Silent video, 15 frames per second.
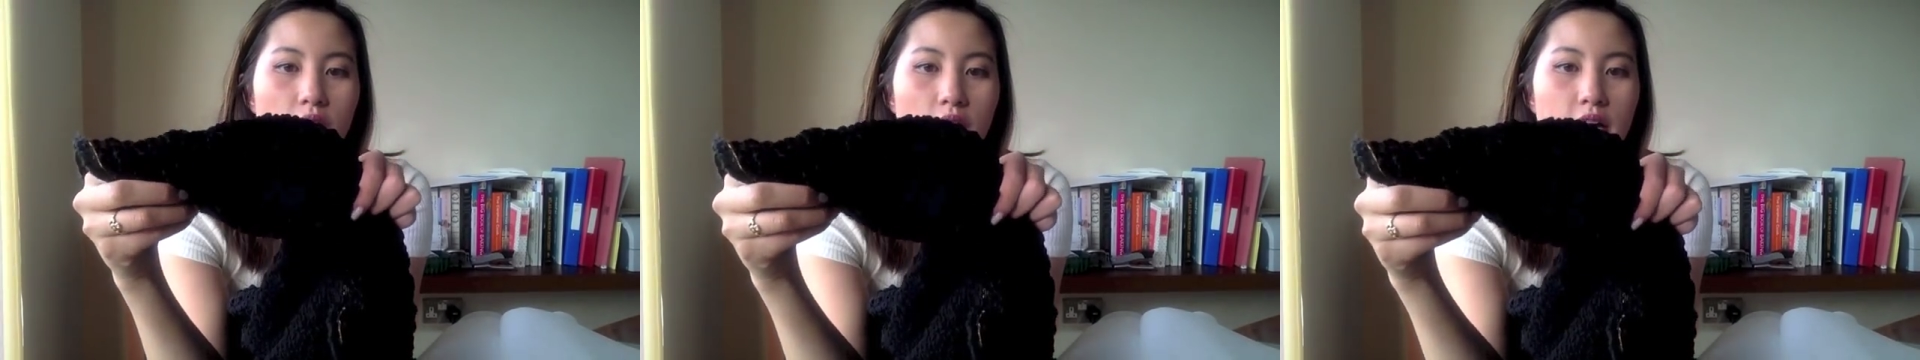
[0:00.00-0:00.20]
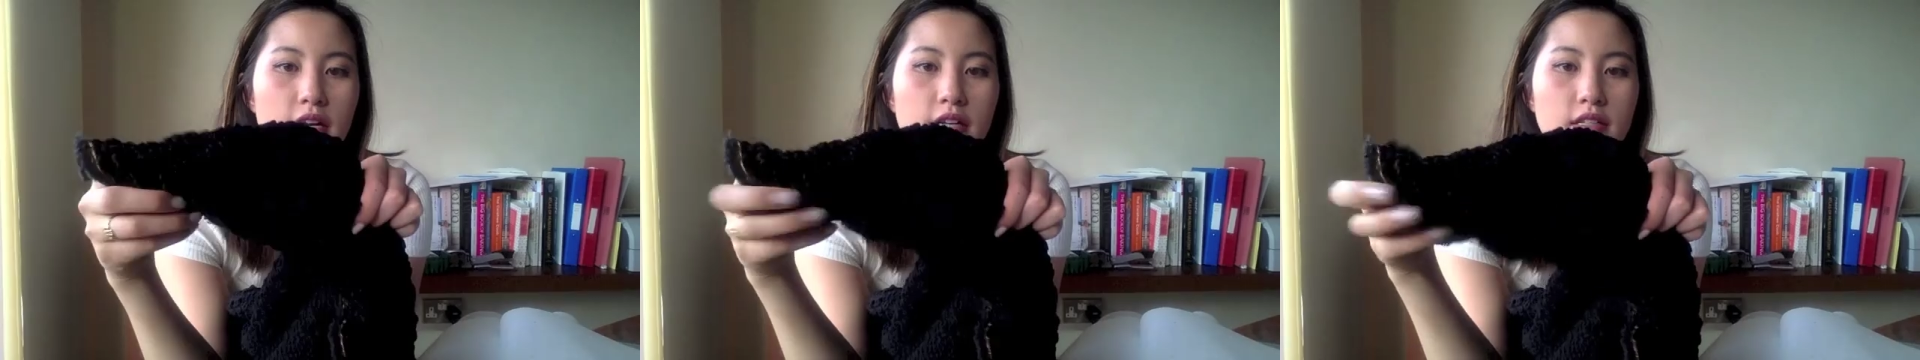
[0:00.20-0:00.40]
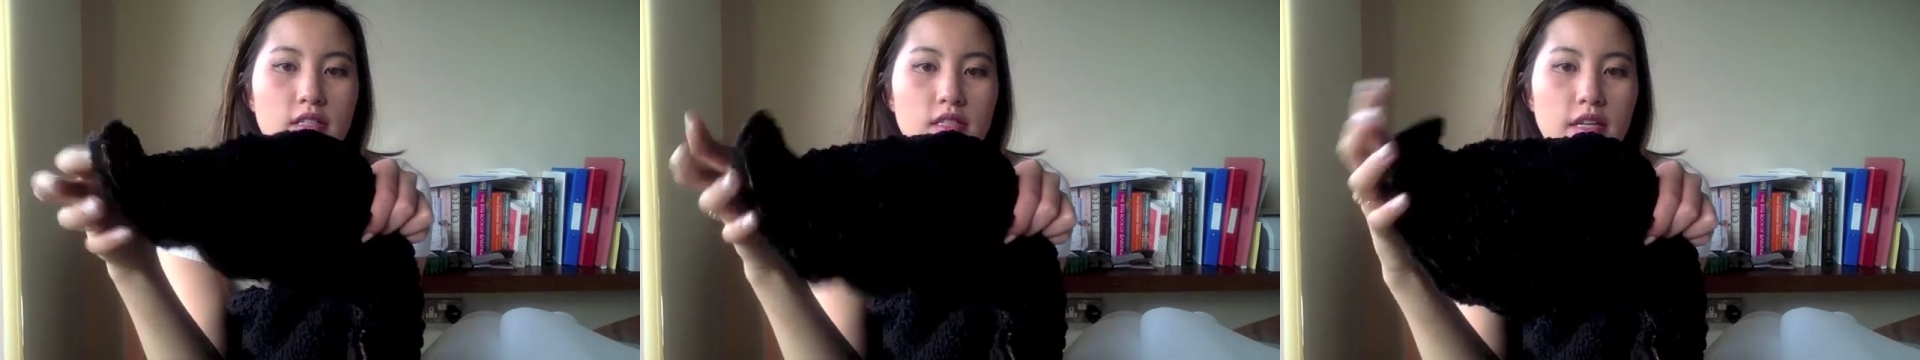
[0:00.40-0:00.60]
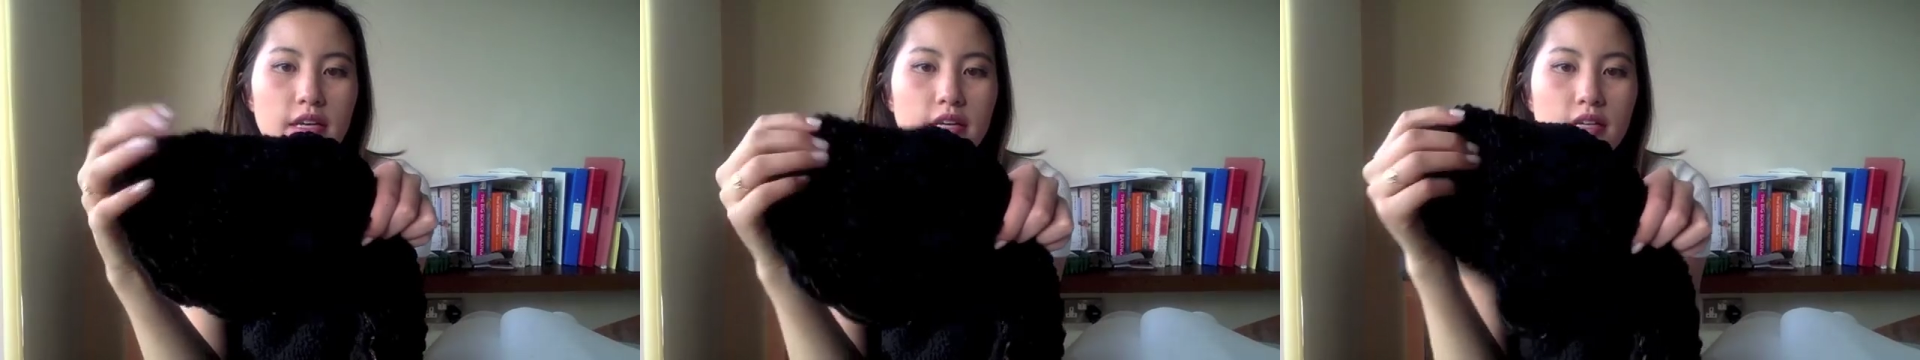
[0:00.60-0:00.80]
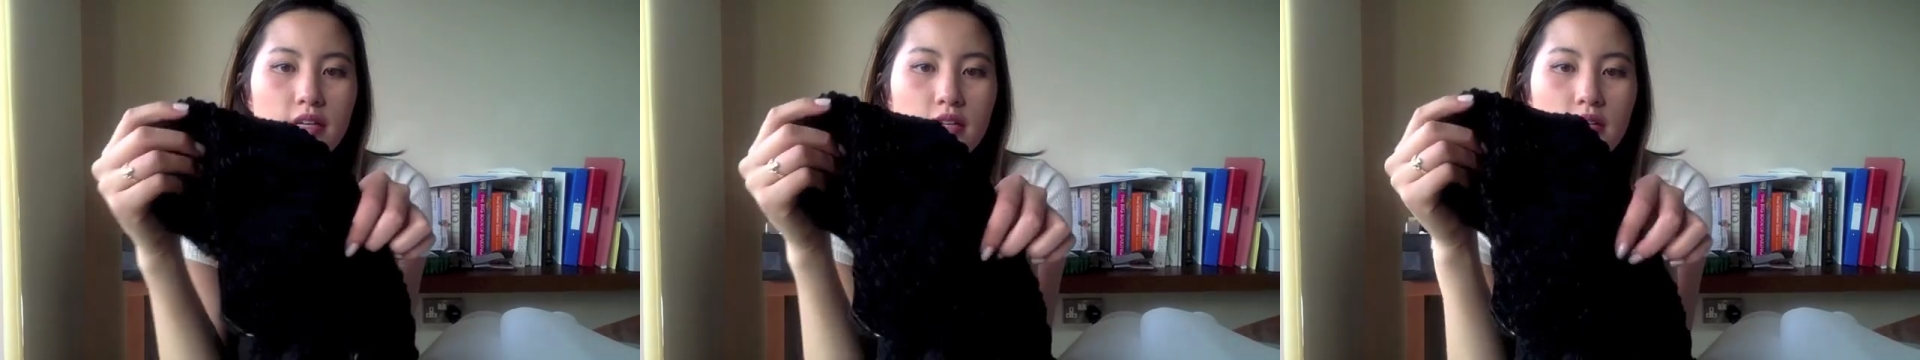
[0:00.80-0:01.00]
And it's
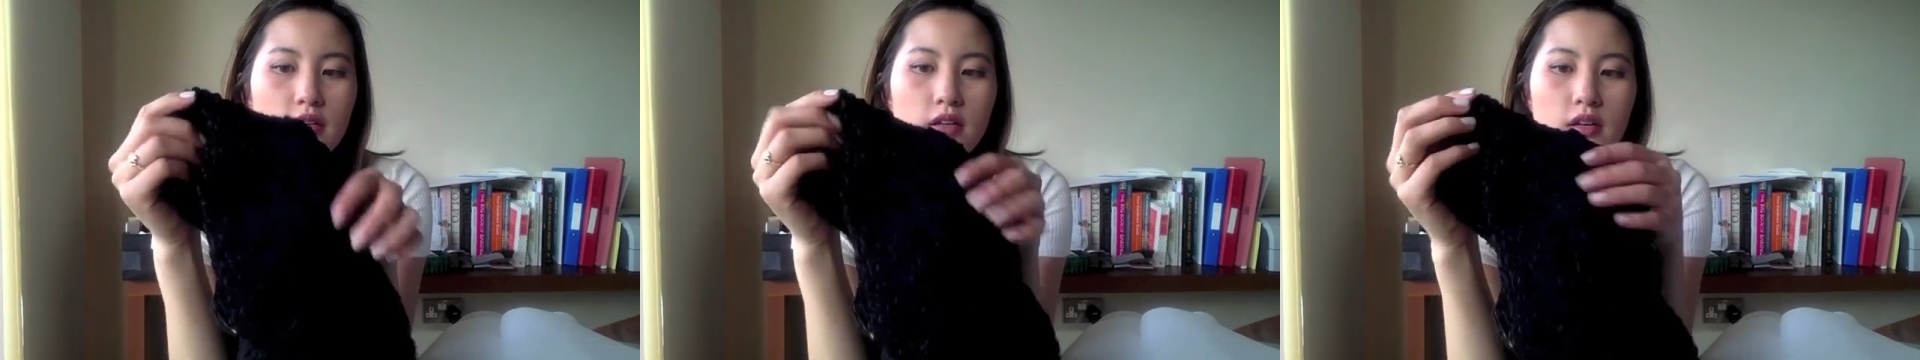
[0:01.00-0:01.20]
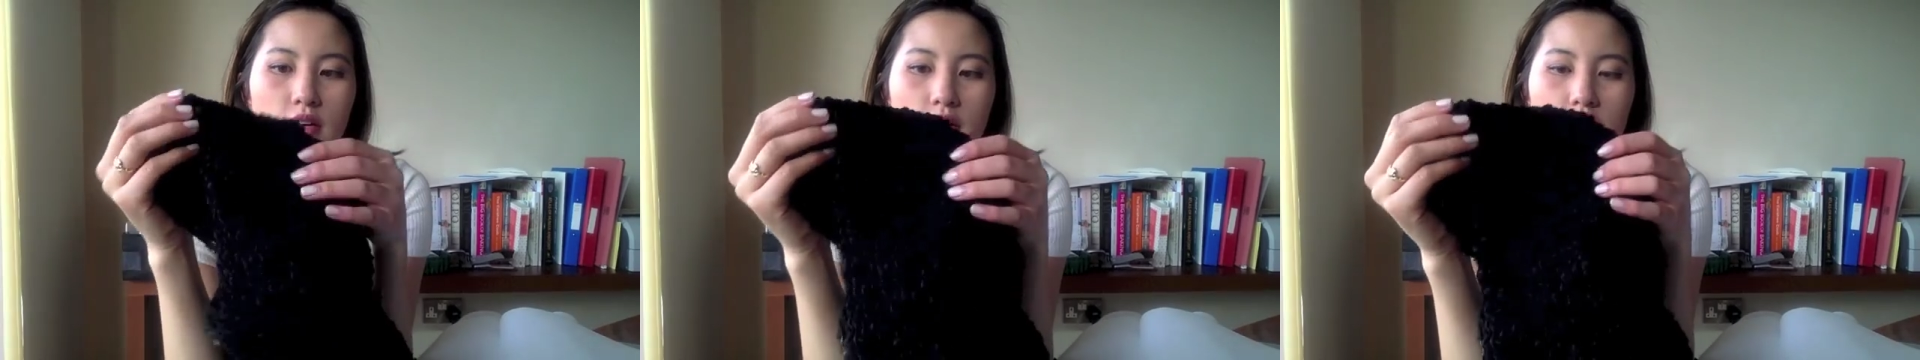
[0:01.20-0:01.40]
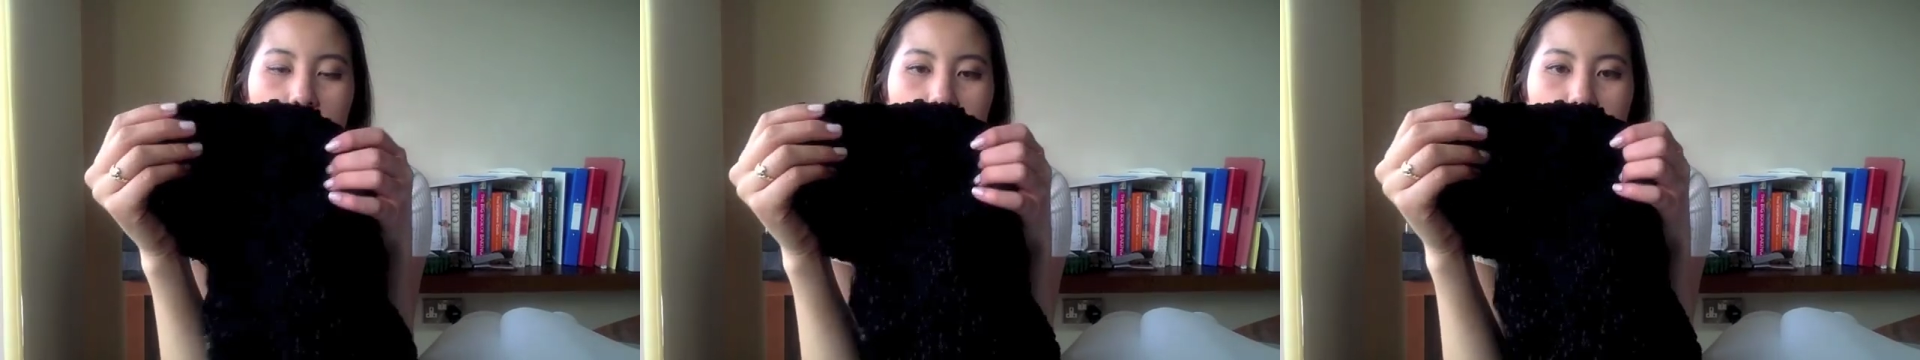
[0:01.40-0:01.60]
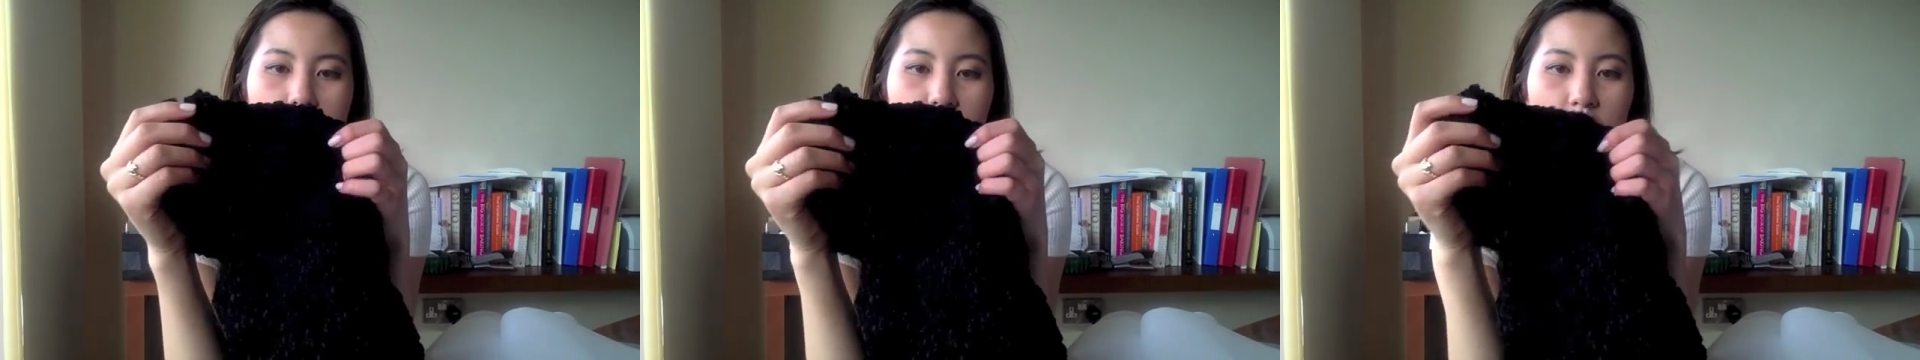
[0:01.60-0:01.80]
like this